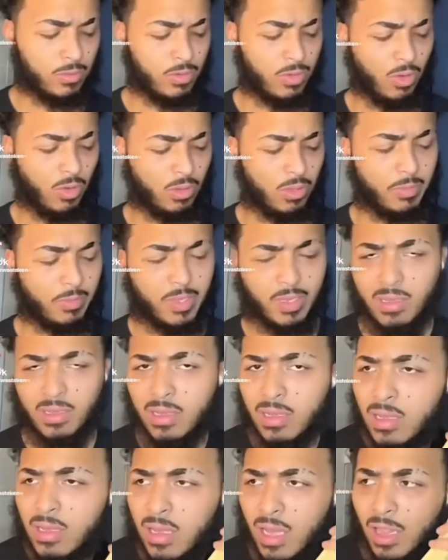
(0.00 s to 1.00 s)
If my
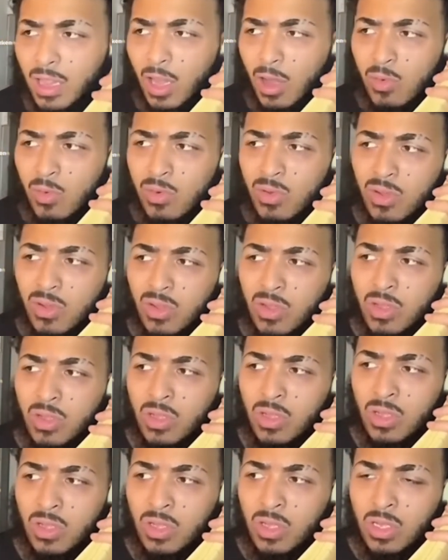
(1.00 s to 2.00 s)
body was on
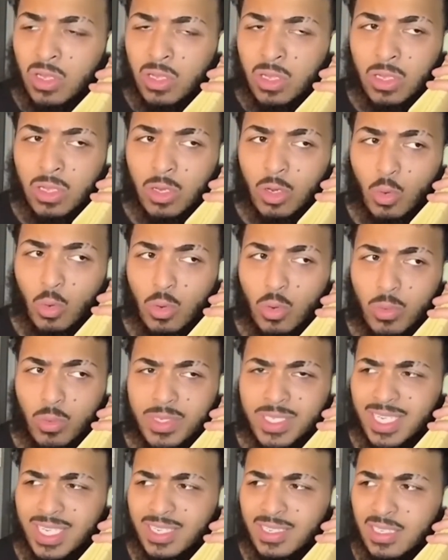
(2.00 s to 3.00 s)
fire. Who, who is
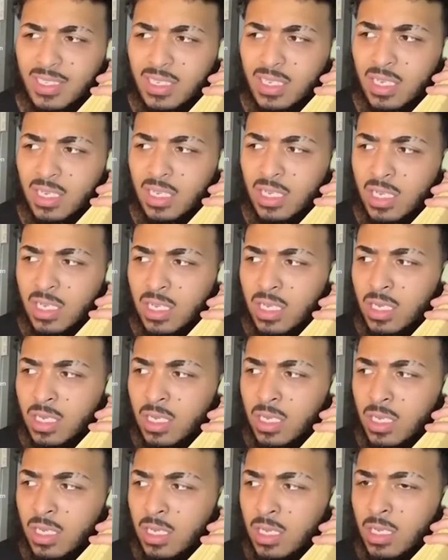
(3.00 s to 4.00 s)
this? Hi, sir. We were just
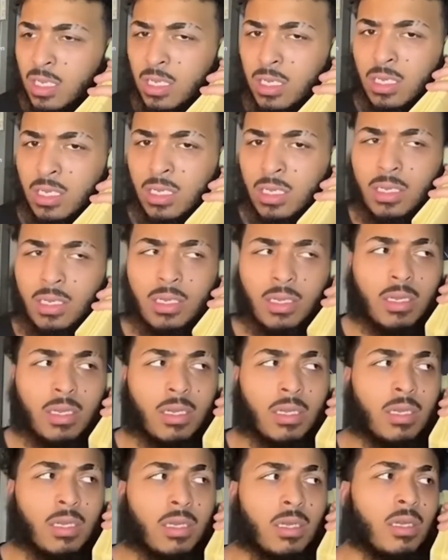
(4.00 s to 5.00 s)
calling Ooh, to find out you if
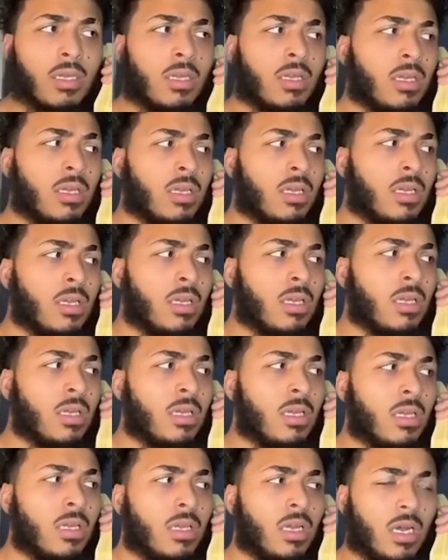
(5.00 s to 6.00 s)
your refrigerator
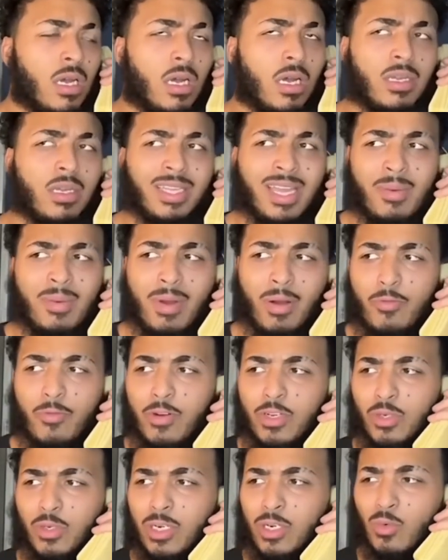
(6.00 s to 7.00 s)
burn was running. Yeah, my
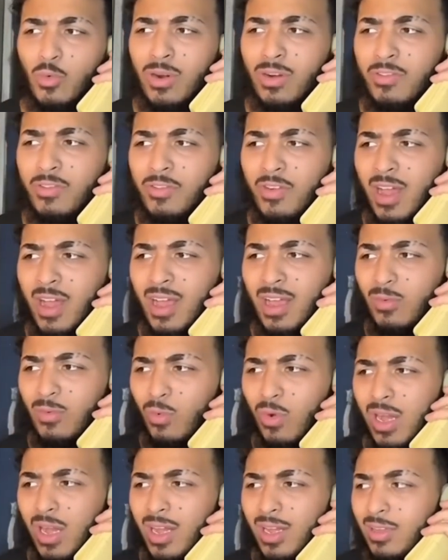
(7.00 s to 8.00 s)
refrigerator run fine.
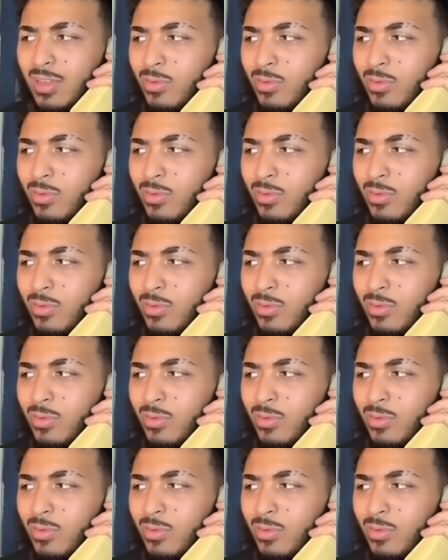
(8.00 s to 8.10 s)
Why?